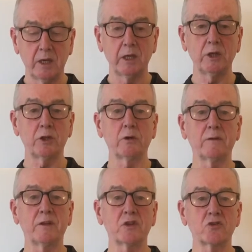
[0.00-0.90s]
He thought
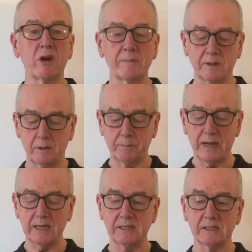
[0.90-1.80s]
of the shrapnel
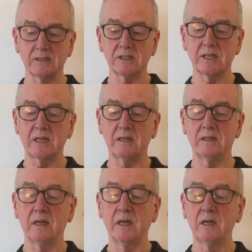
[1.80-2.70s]
packed
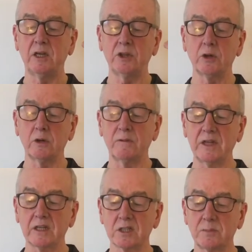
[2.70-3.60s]
inside. He thought of the
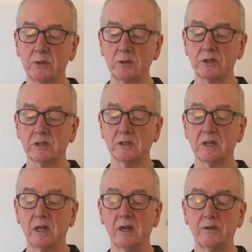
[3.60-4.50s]
explosions,
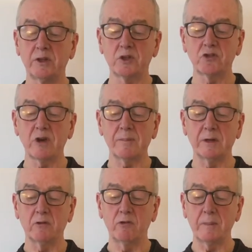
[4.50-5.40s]
of the
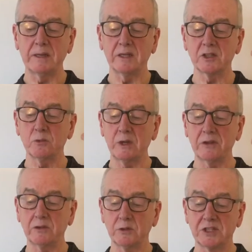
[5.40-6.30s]
shrapnel ripping its way
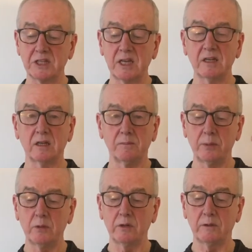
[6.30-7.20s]
through skin and
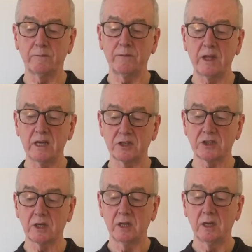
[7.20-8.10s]
bone and flesh.